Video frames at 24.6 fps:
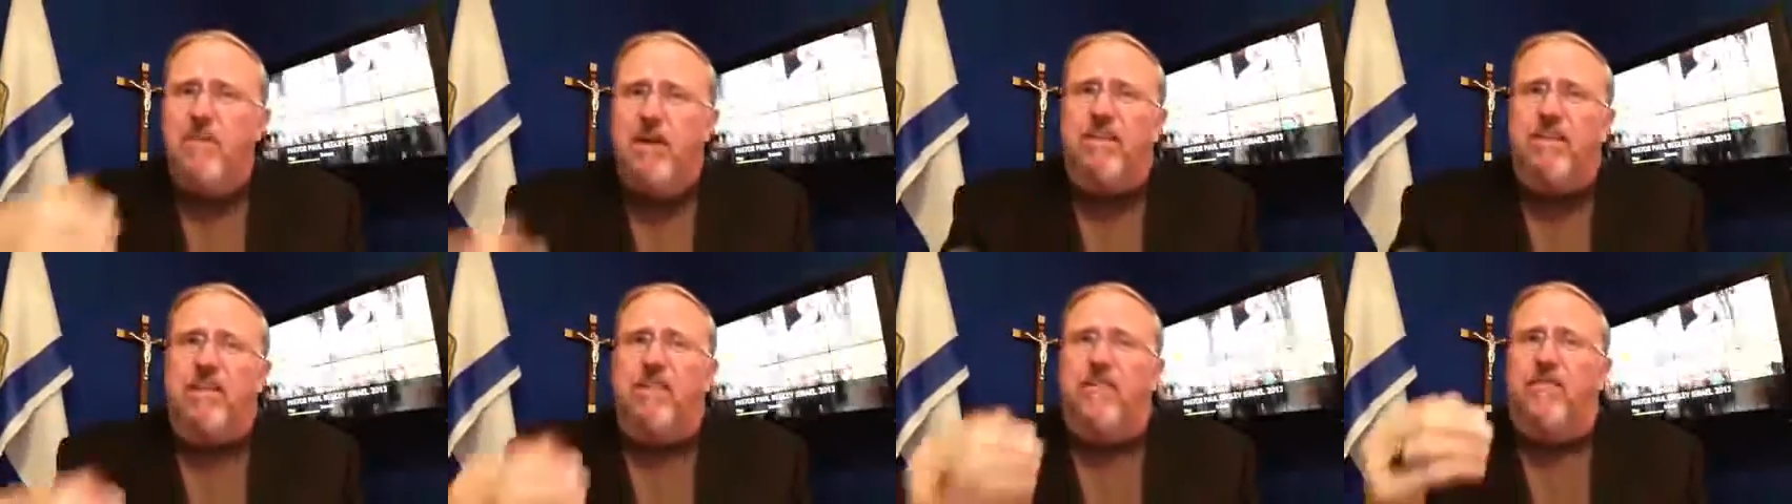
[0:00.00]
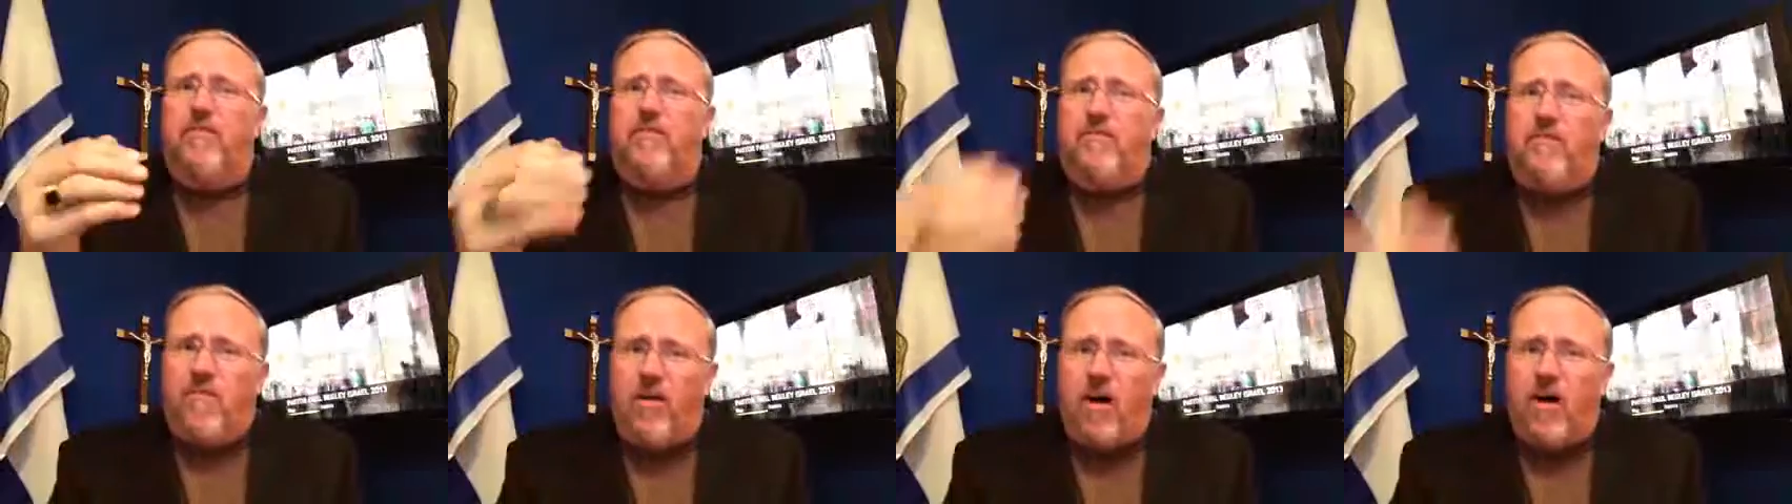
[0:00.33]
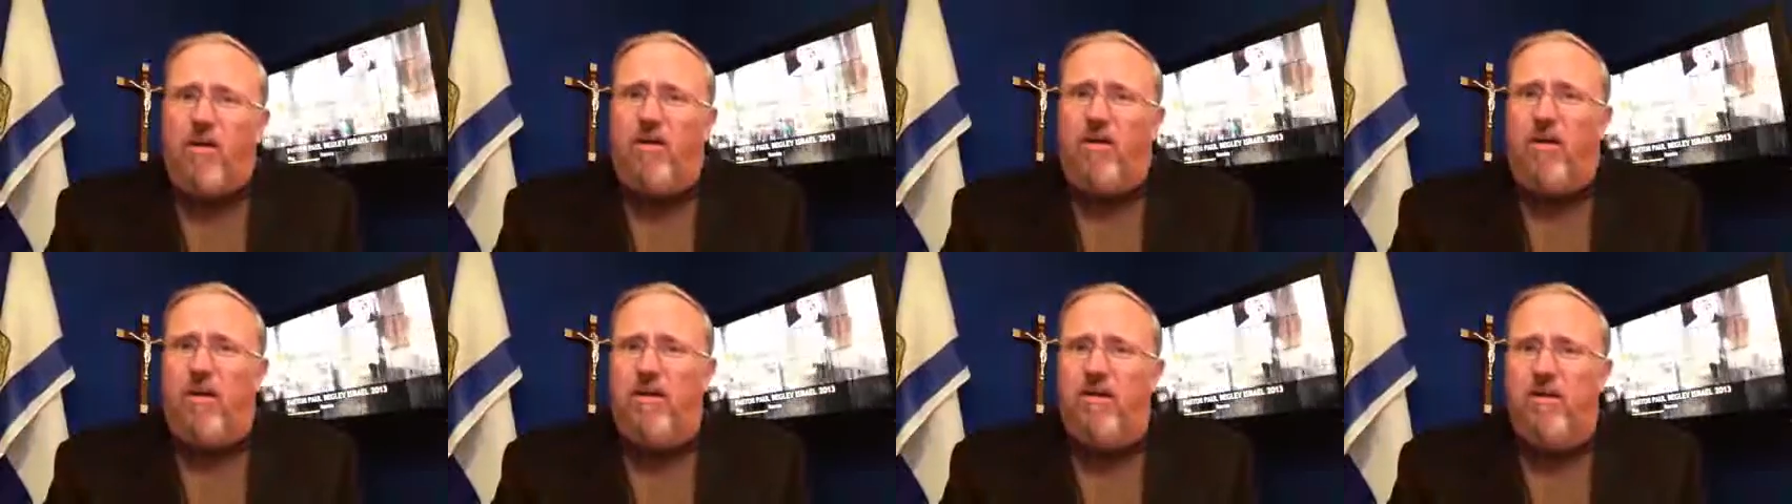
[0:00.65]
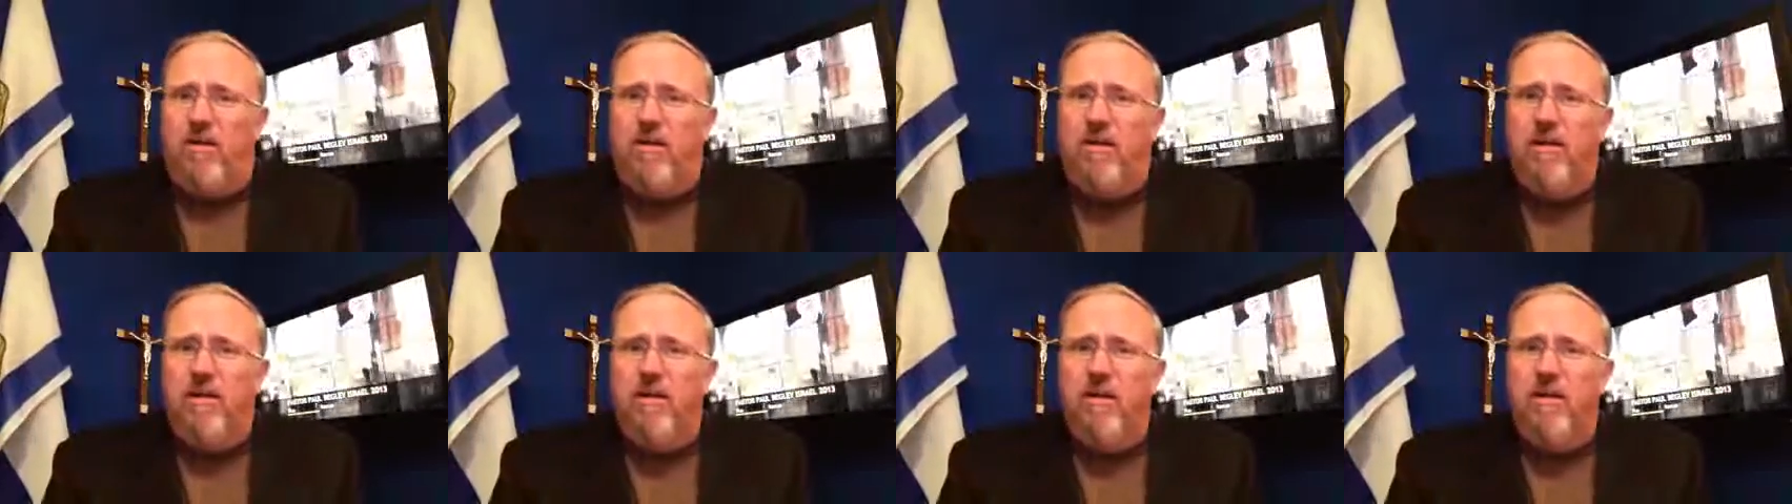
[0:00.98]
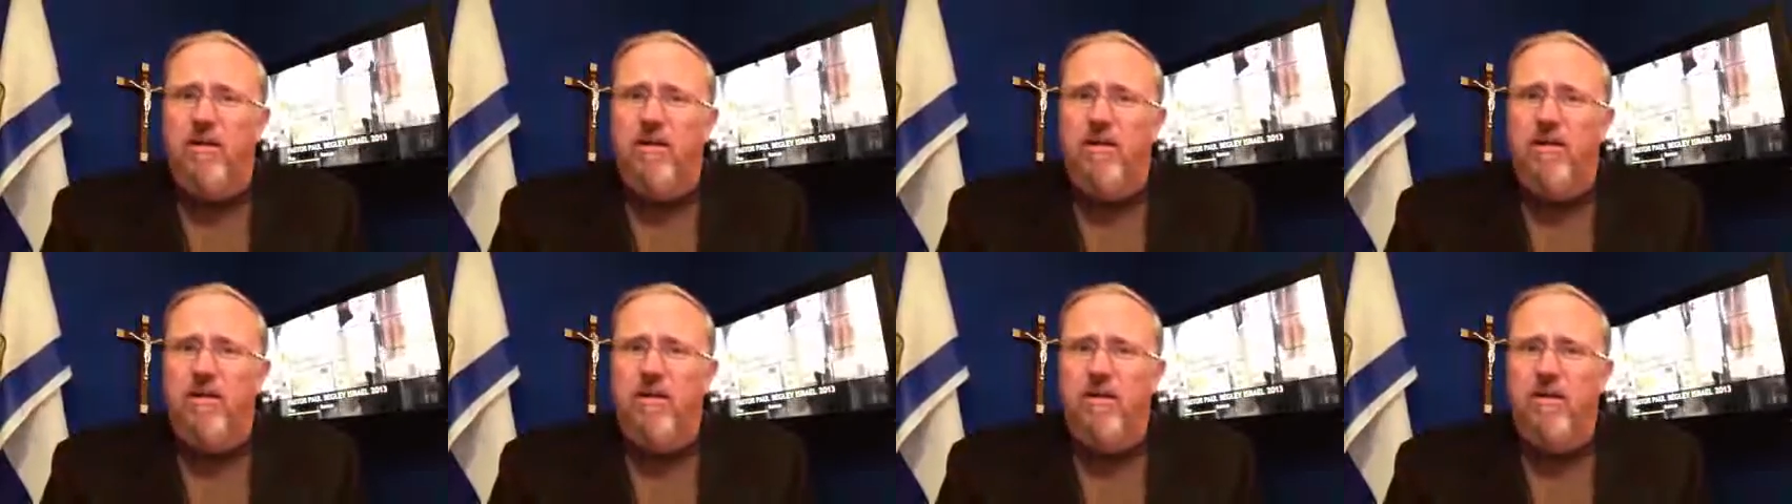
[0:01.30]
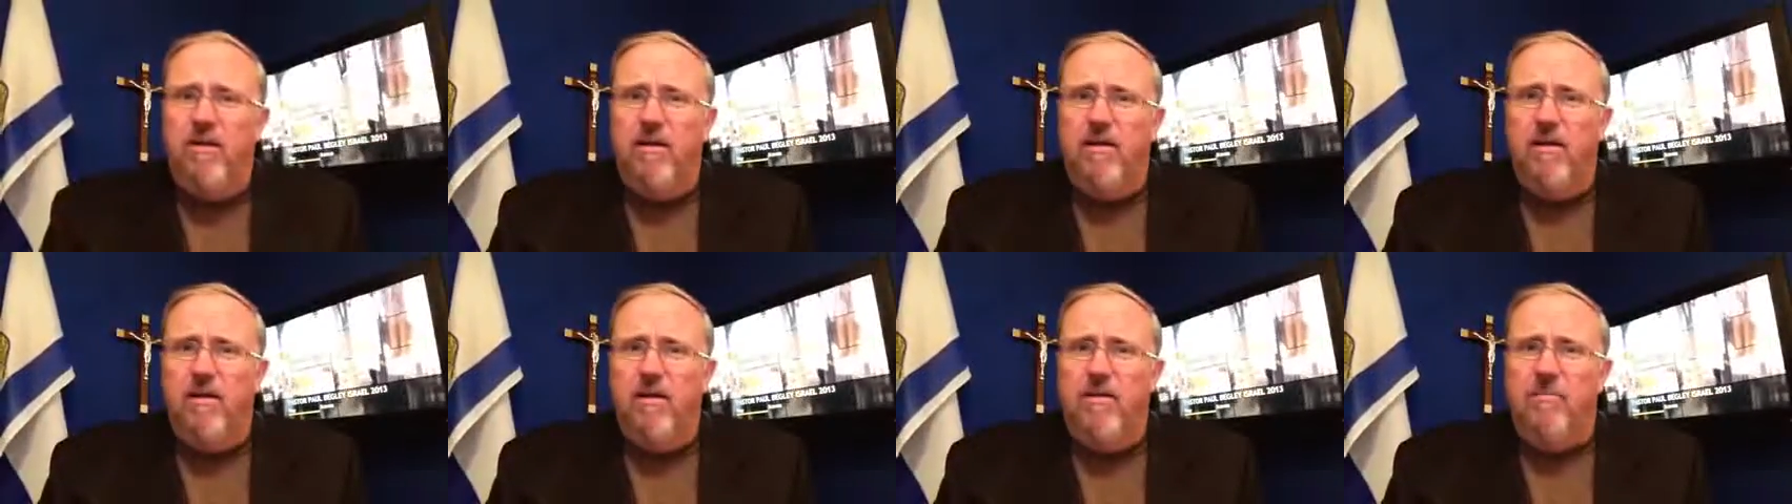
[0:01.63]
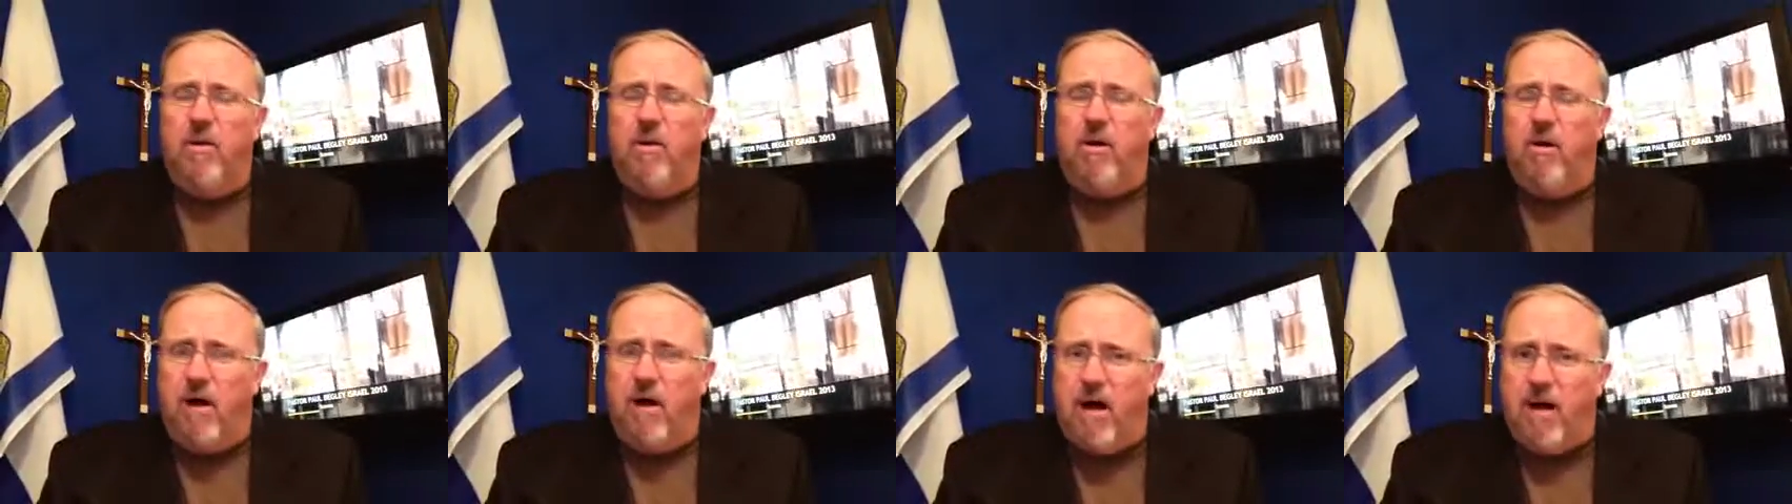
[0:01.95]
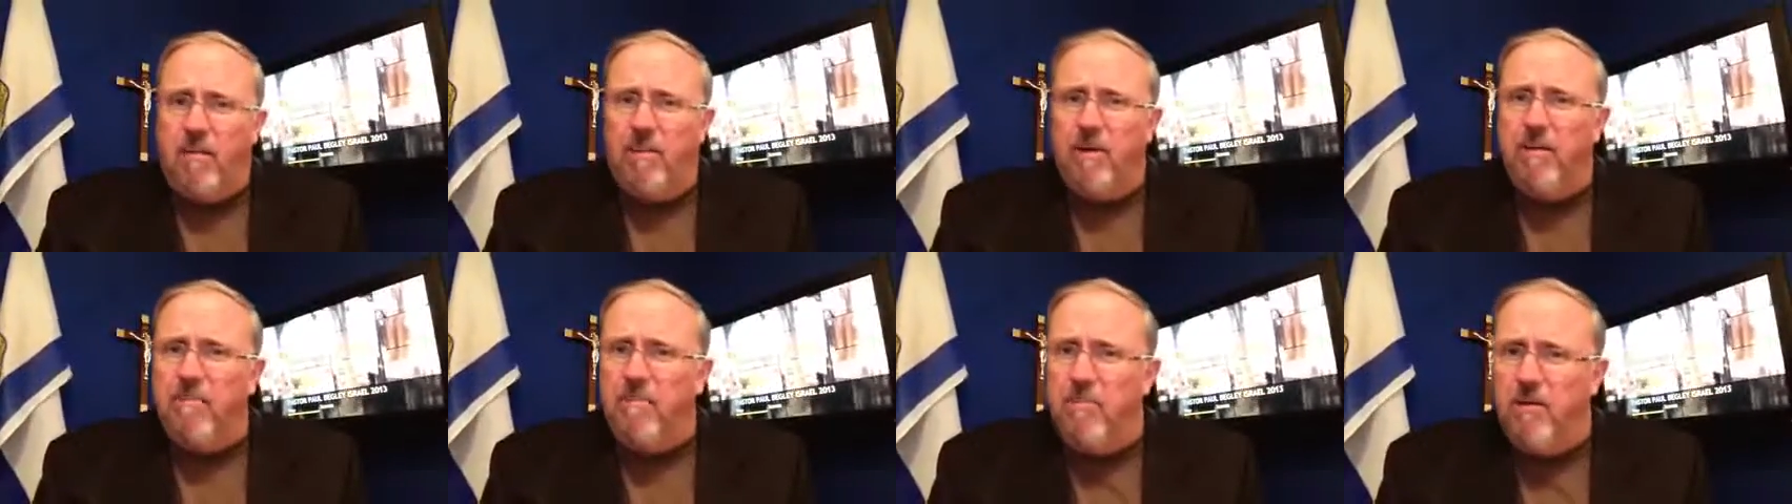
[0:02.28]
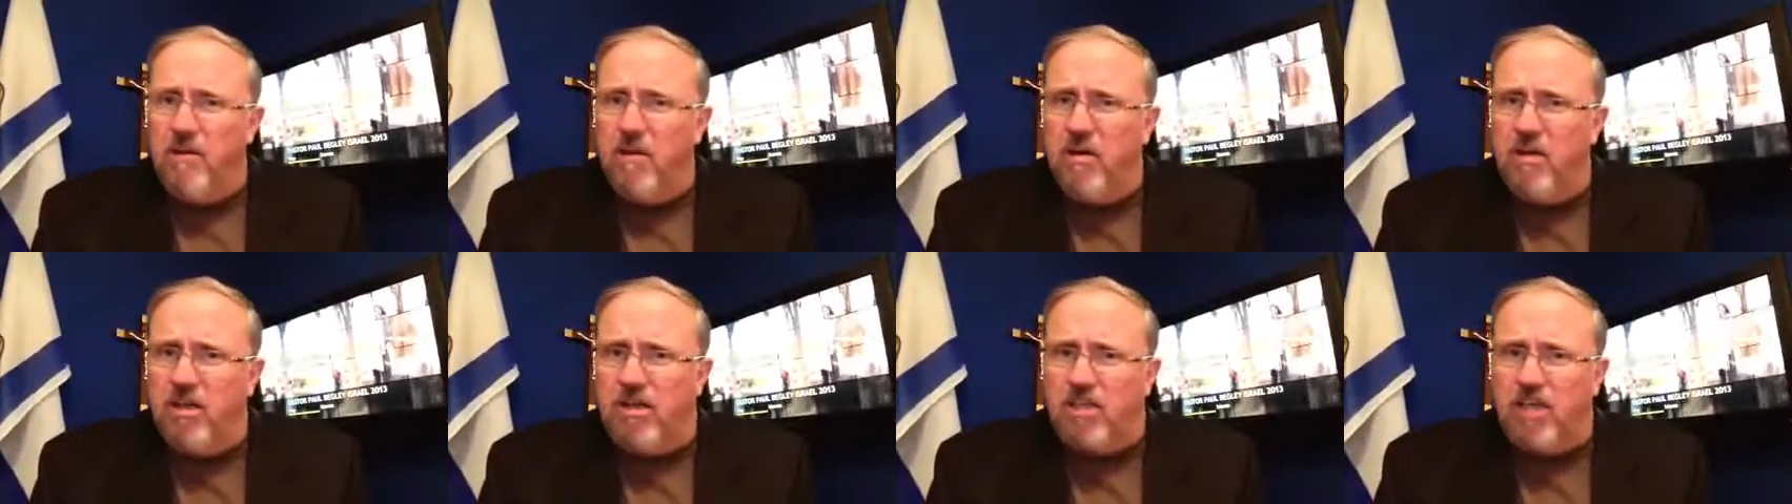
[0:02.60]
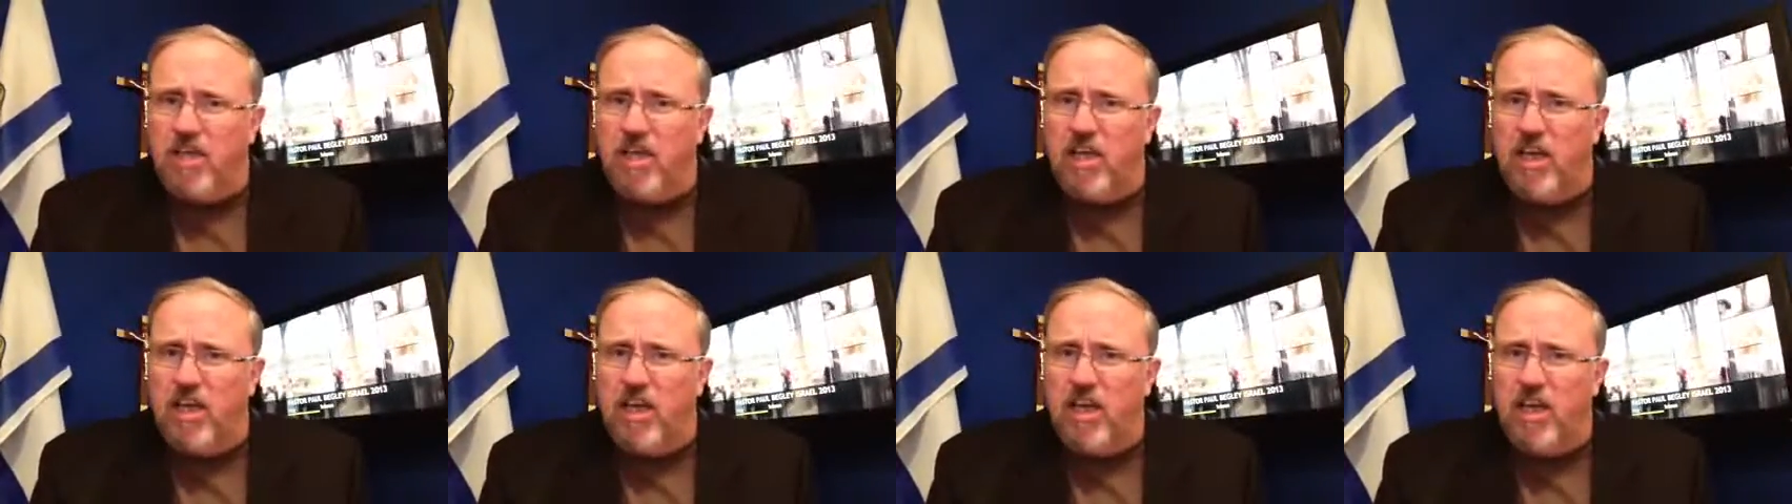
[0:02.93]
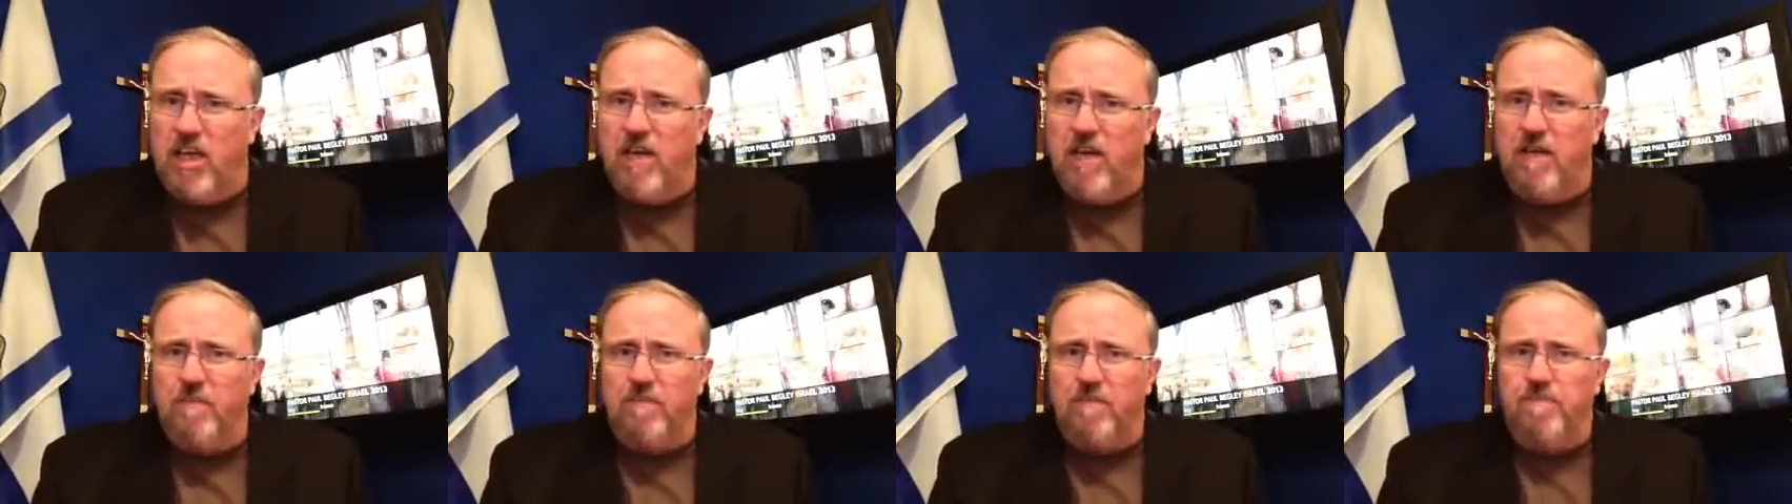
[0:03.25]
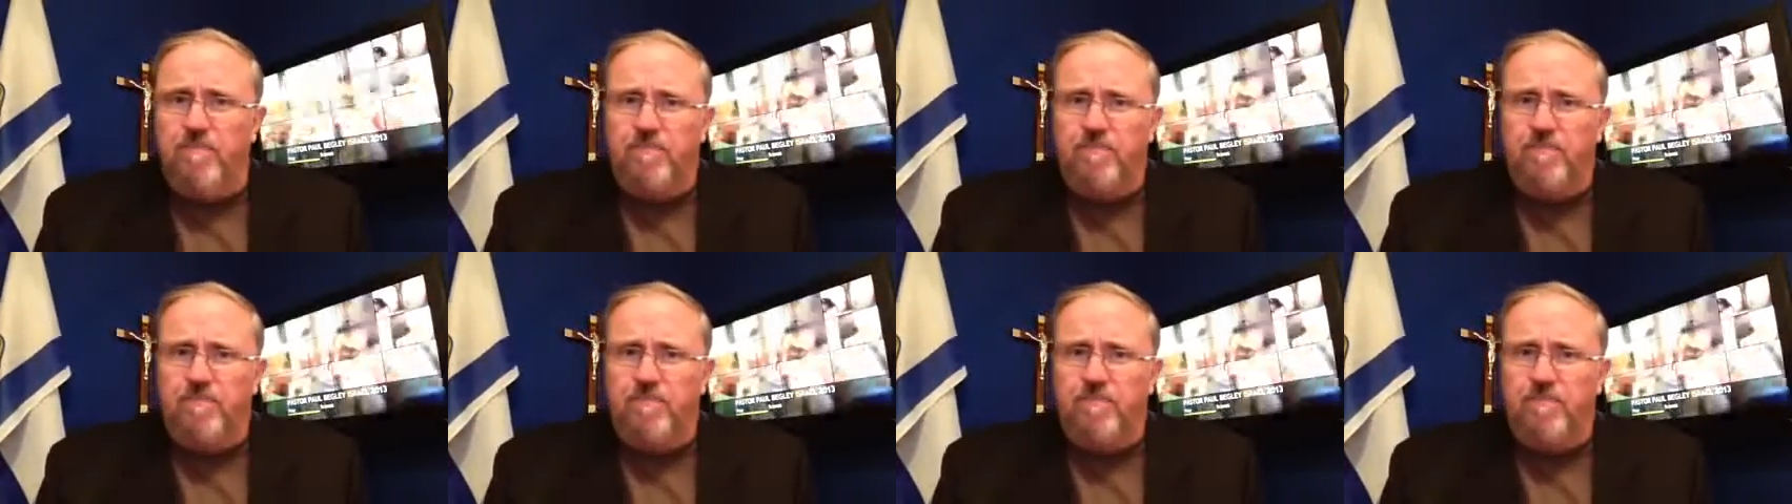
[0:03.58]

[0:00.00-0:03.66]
with the fallen Mohammed Mursi.